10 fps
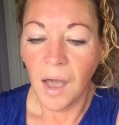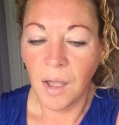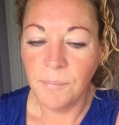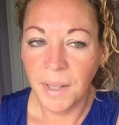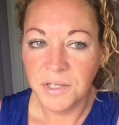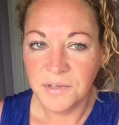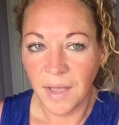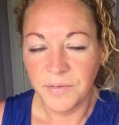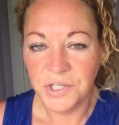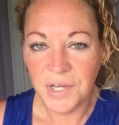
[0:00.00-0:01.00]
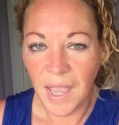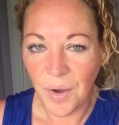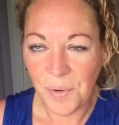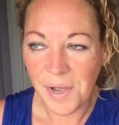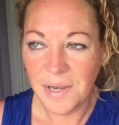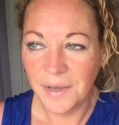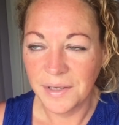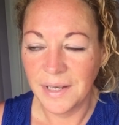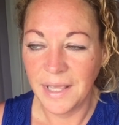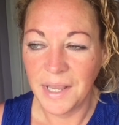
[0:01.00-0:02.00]
I managed to have a shower,
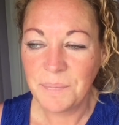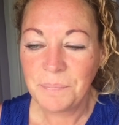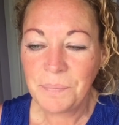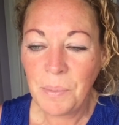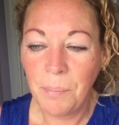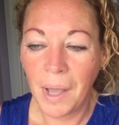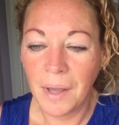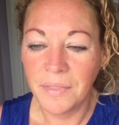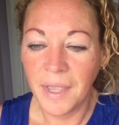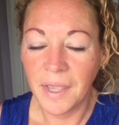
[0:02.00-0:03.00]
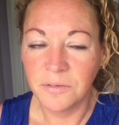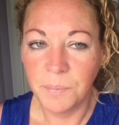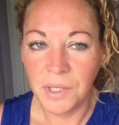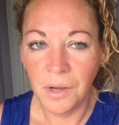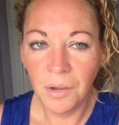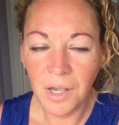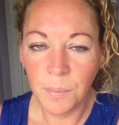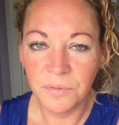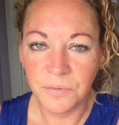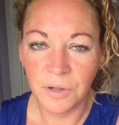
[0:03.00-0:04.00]
luckily, but there has been no
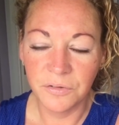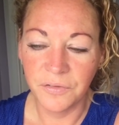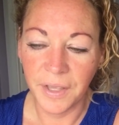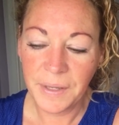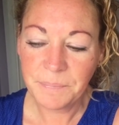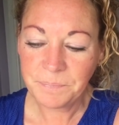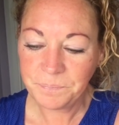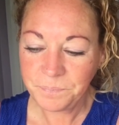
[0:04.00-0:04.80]
cup of coffee,